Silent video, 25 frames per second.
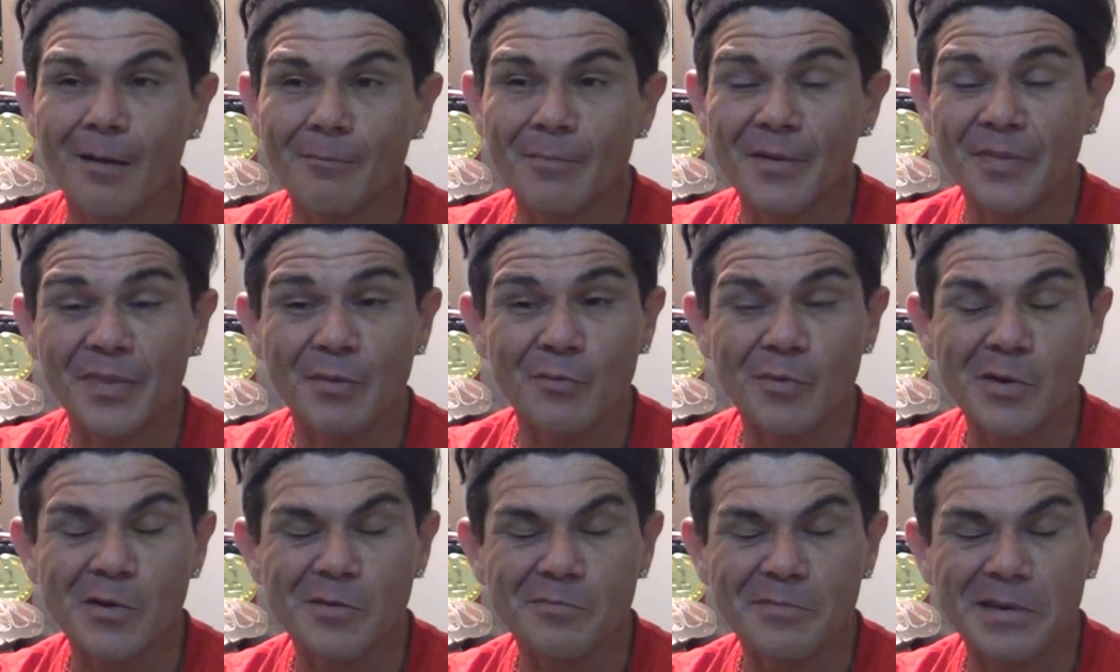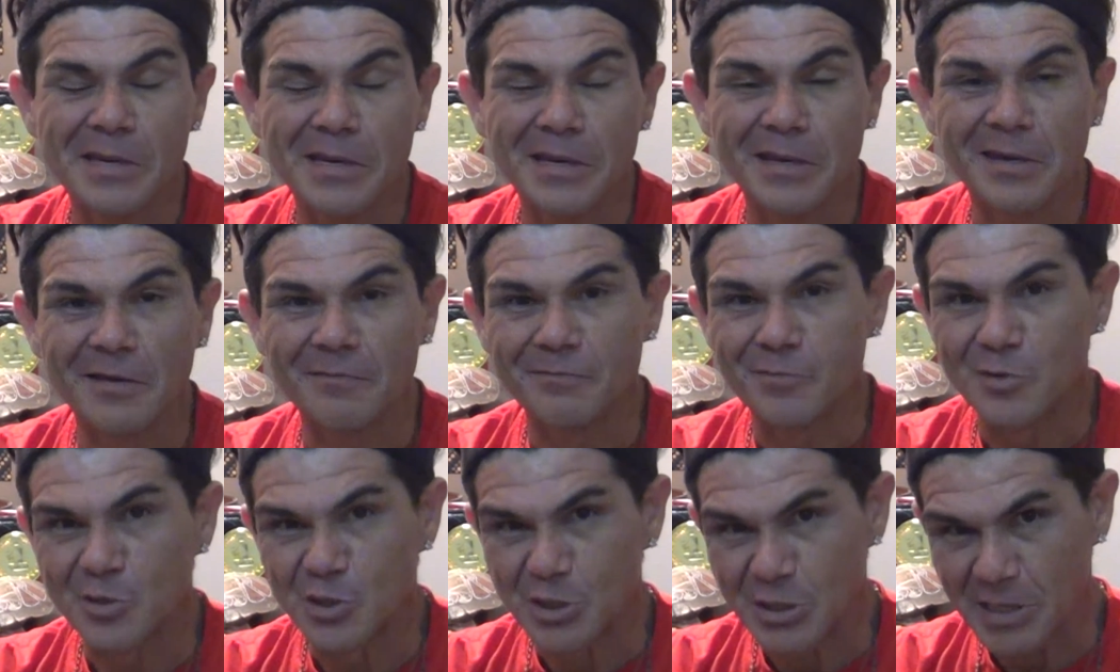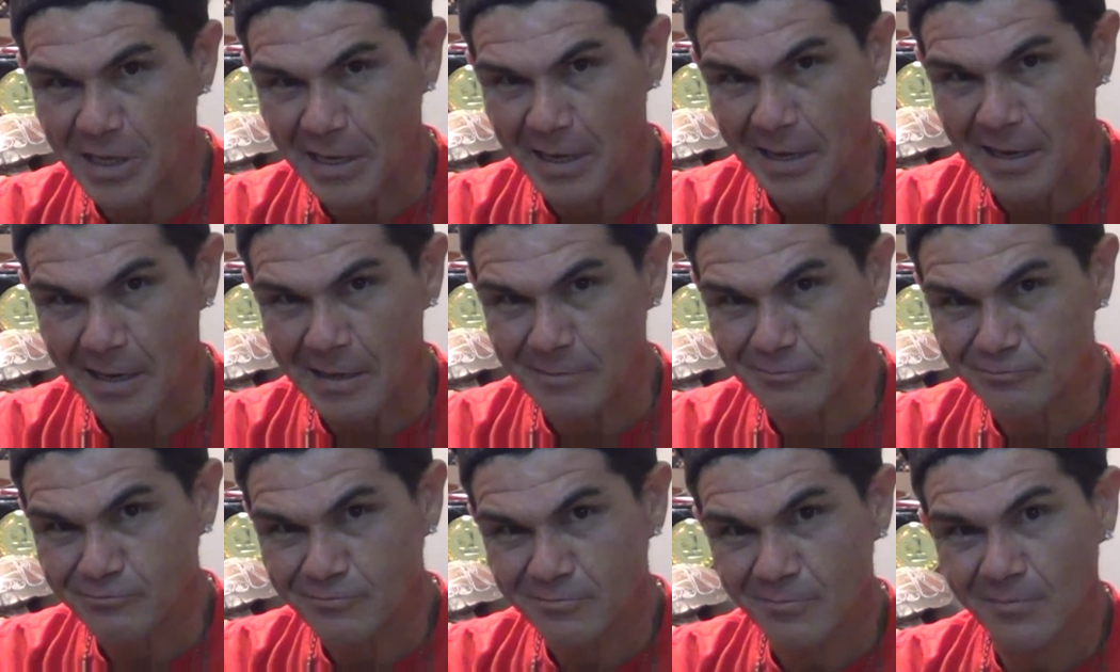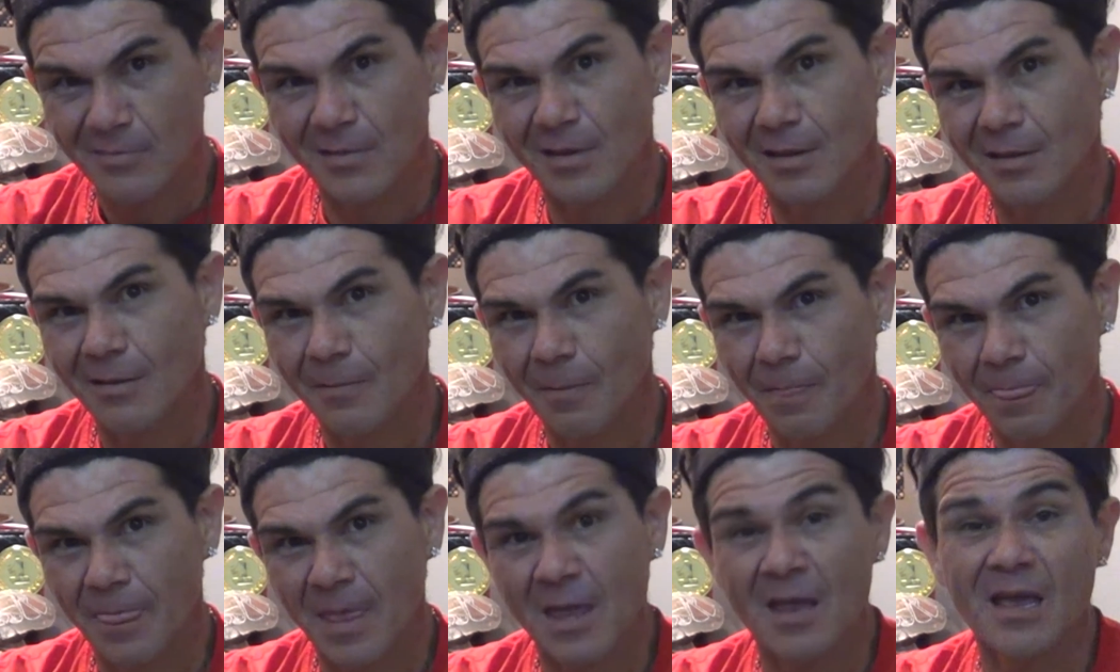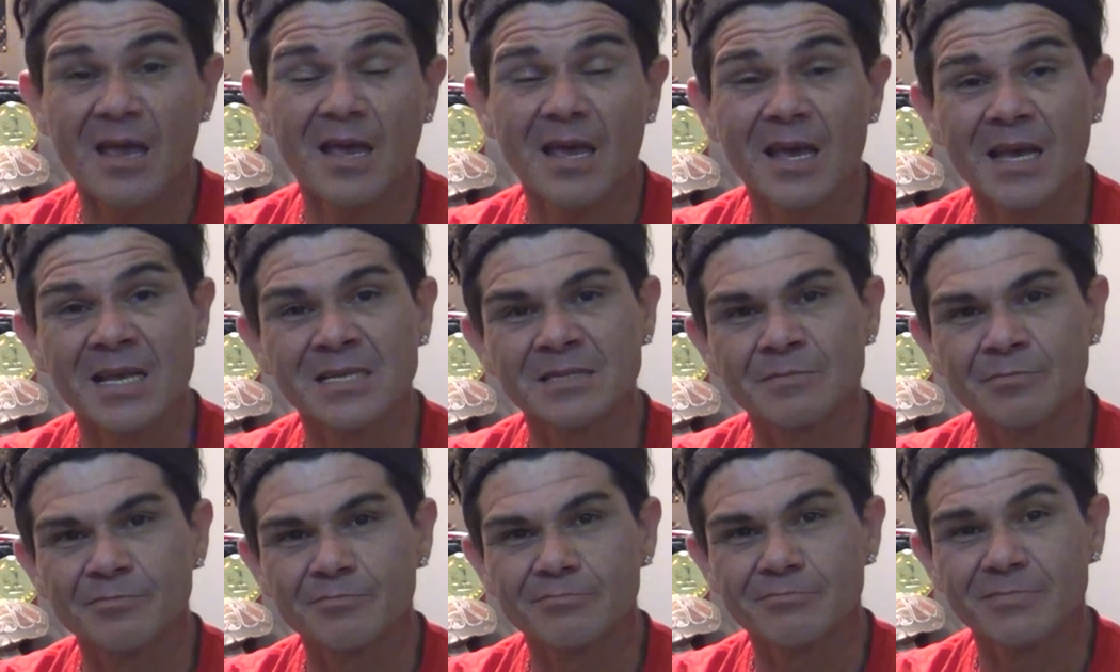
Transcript: But the real meaning of budjigan is